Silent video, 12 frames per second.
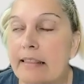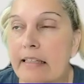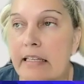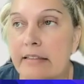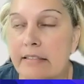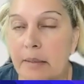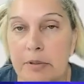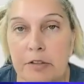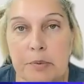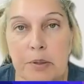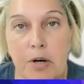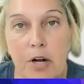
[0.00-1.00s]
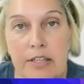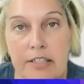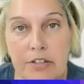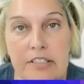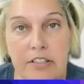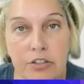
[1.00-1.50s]
the Temple of Buran,
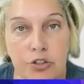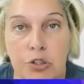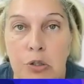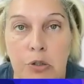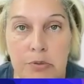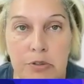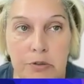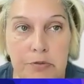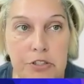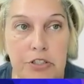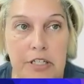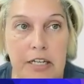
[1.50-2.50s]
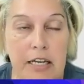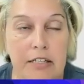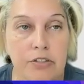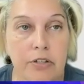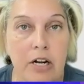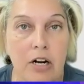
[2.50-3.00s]
there is a tomb to Iphigenia.
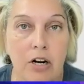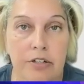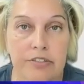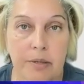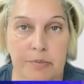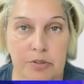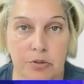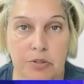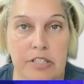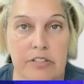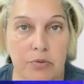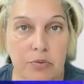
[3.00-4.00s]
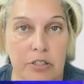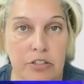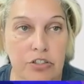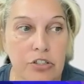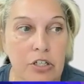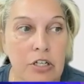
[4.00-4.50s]
So there are some stories in
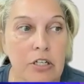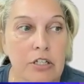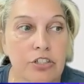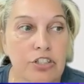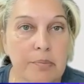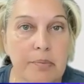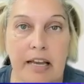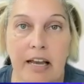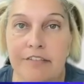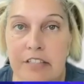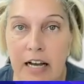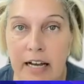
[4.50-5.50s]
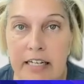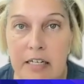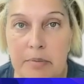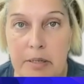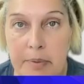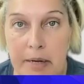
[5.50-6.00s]
which she may have died
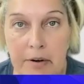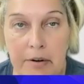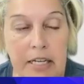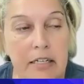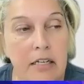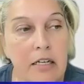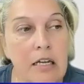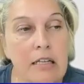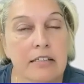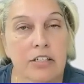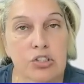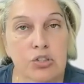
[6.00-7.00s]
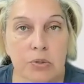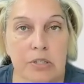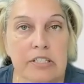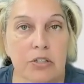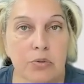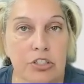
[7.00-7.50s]
and been buried. There are
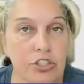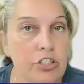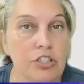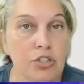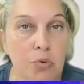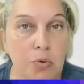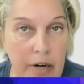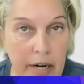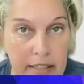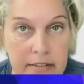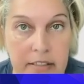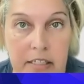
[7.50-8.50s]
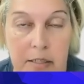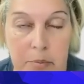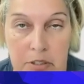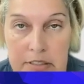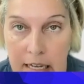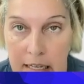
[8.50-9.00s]
stories in which she is granted
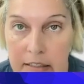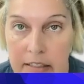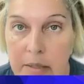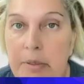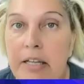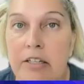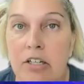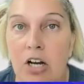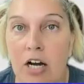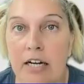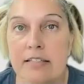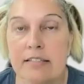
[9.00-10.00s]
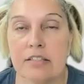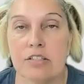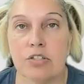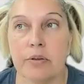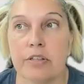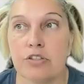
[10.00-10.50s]
immortality by the goddess, and
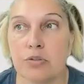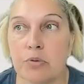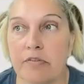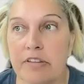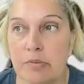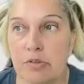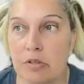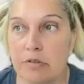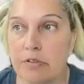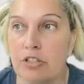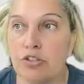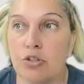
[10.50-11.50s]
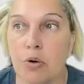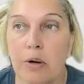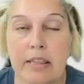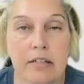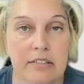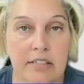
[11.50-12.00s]
so the two of them sort of
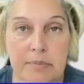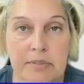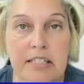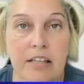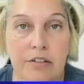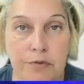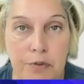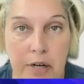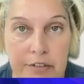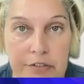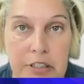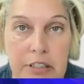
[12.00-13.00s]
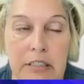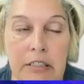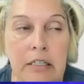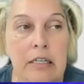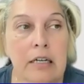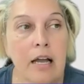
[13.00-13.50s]
enjoy their time together forever.
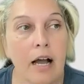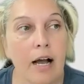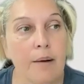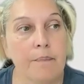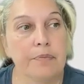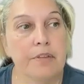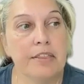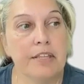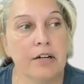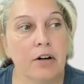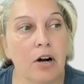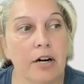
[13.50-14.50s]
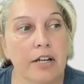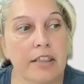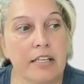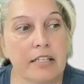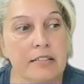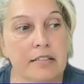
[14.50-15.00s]
There are
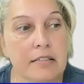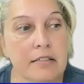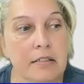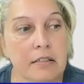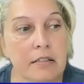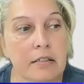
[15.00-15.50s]
these